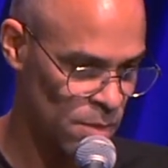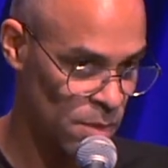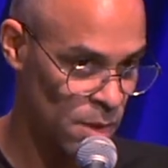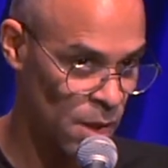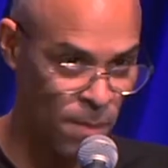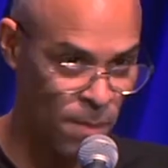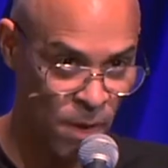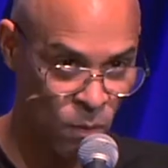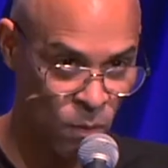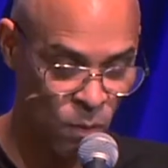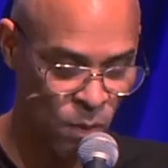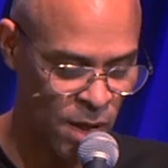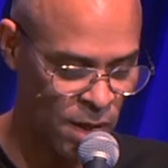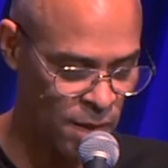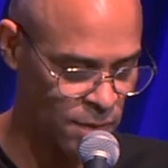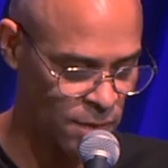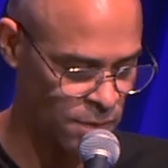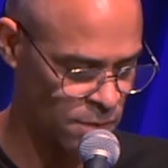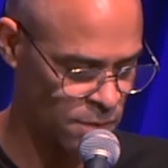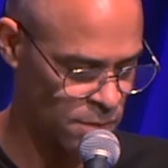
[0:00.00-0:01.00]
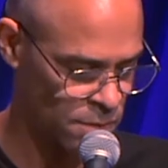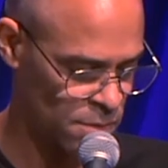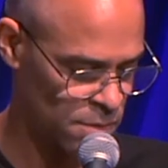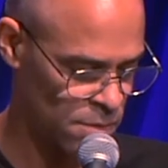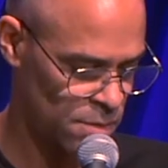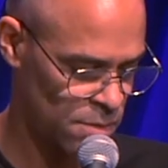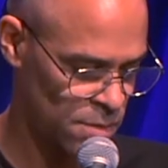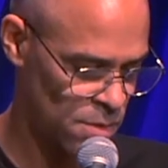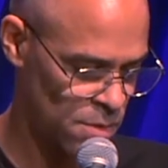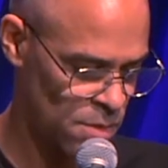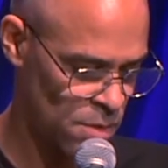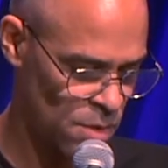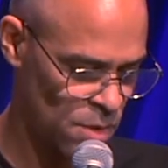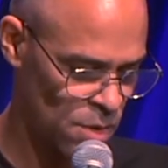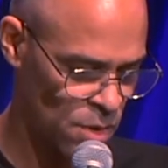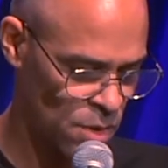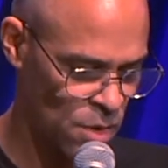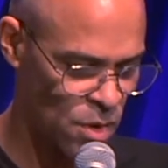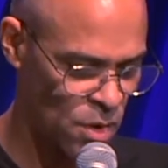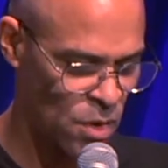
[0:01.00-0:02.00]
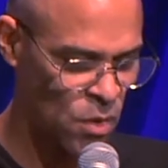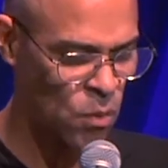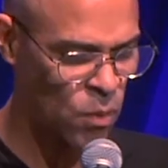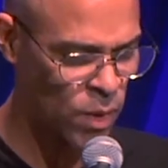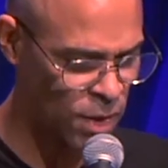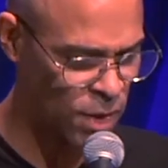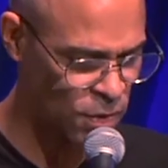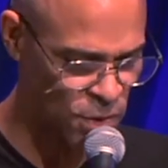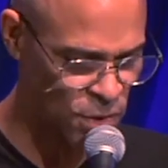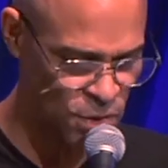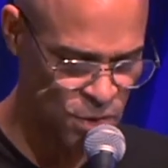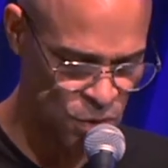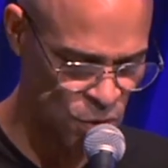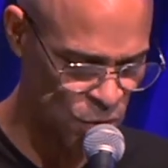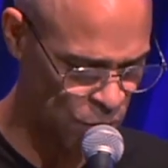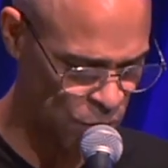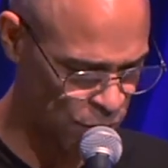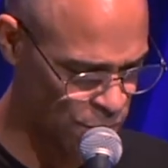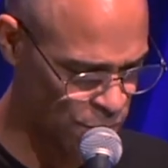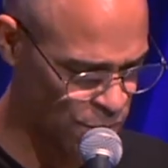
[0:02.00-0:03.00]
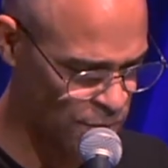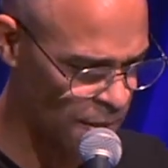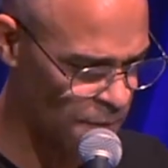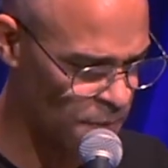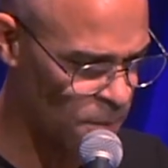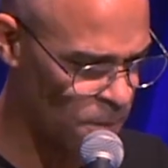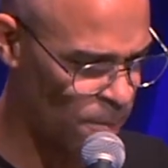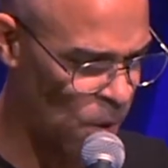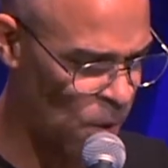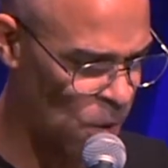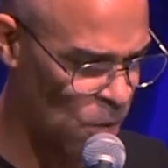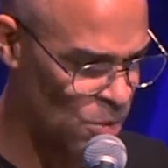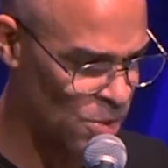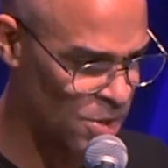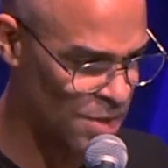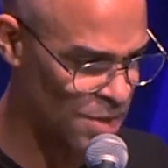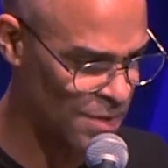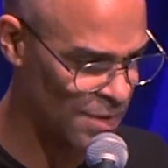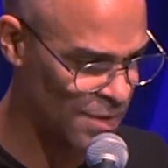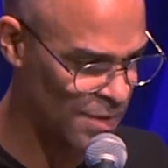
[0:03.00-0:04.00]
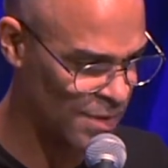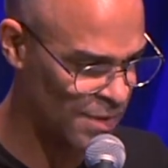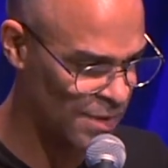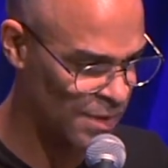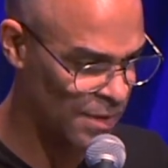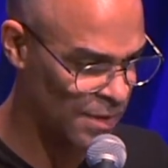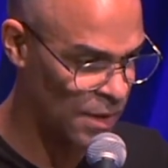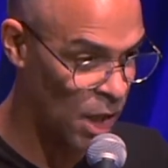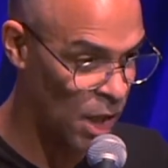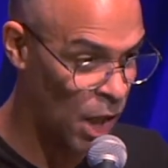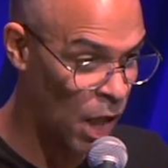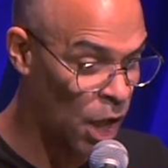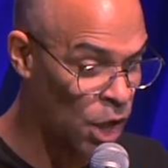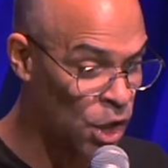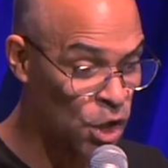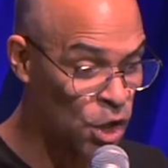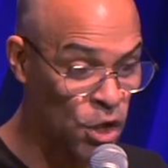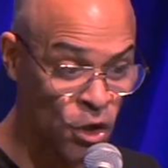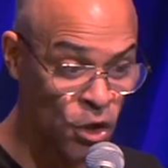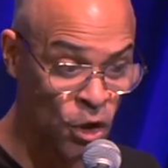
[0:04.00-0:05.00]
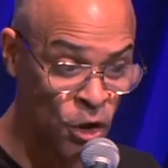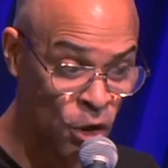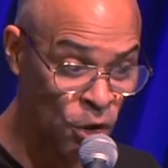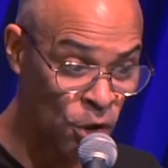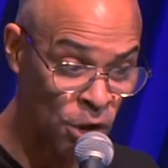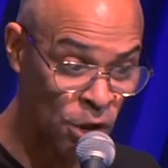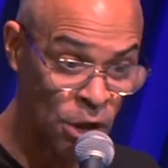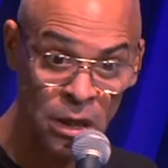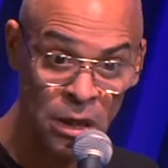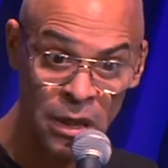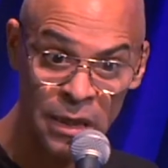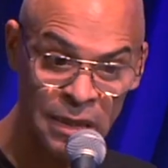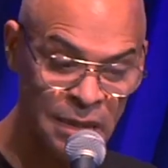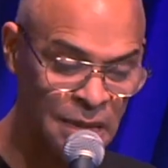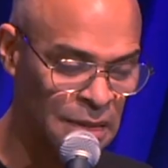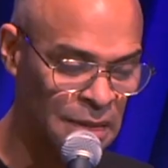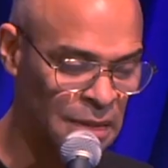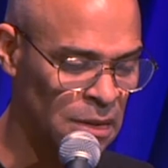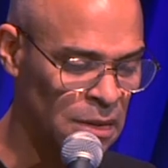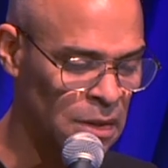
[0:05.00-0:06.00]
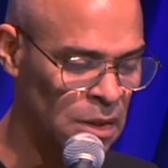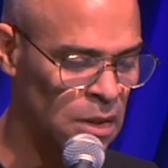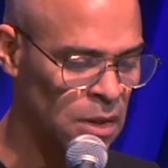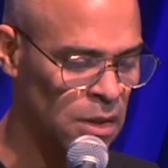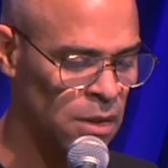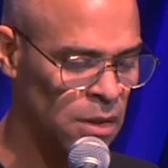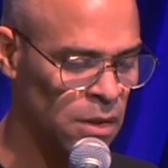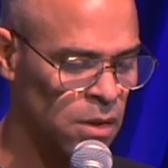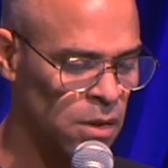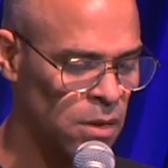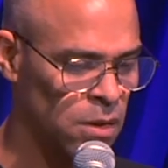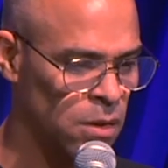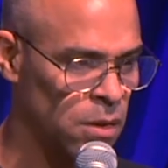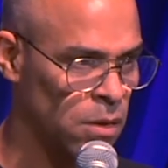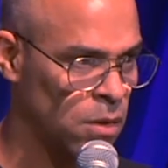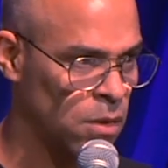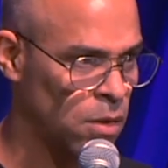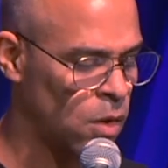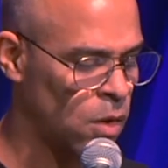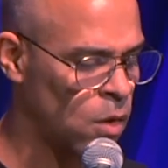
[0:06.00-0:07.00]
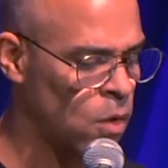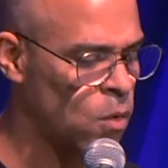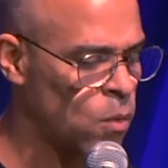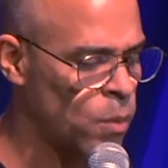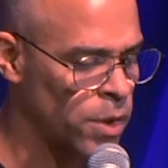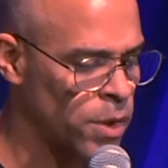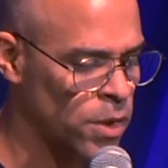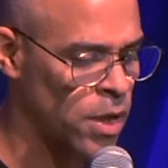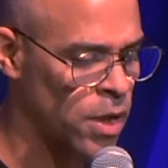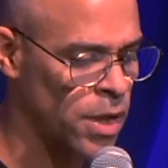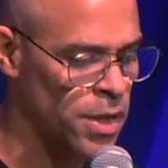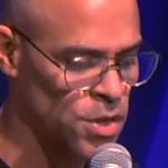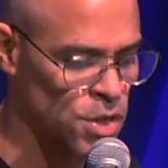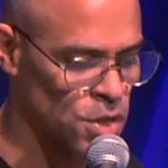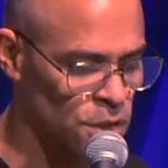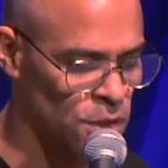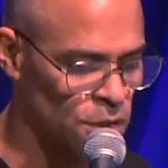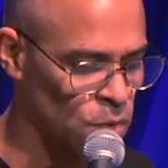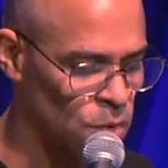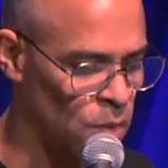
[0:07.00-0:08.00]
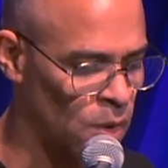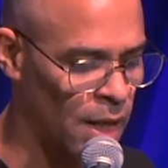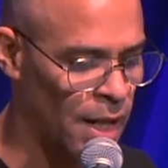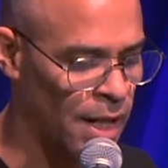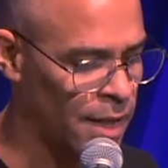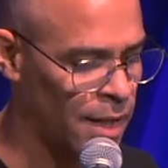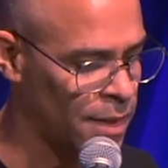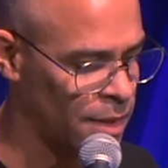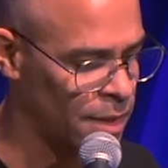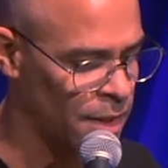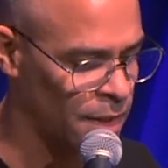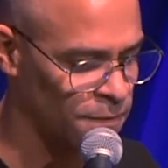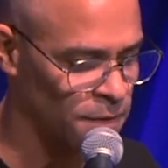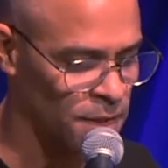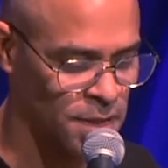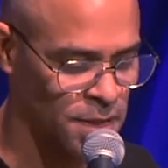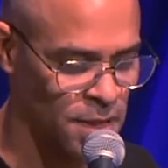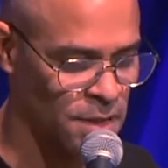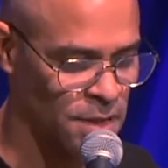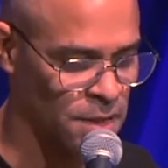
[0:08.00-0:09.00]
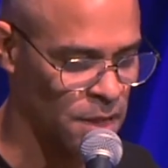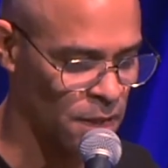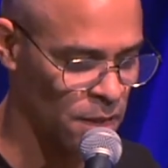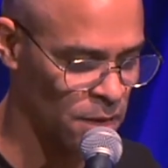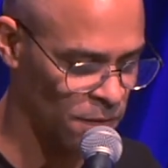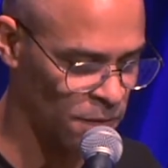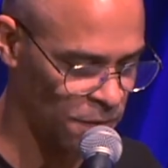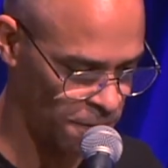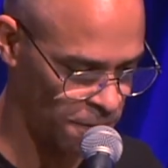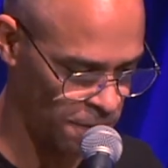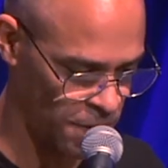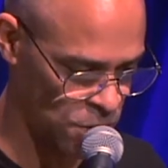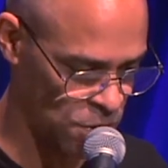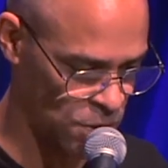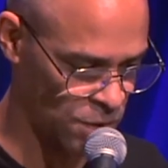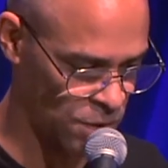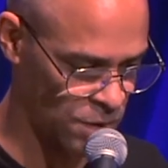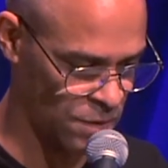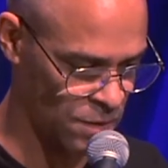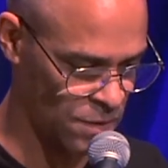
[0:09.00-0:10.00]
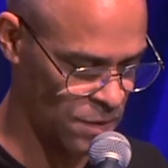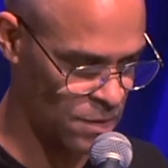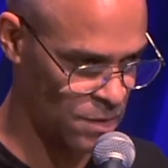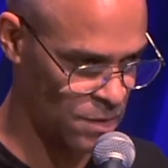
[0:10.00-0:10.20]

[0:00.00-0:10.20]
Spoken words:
About what? One of the servers on the boat. A girl! Owen launched into a hot and heavy detail of a vision.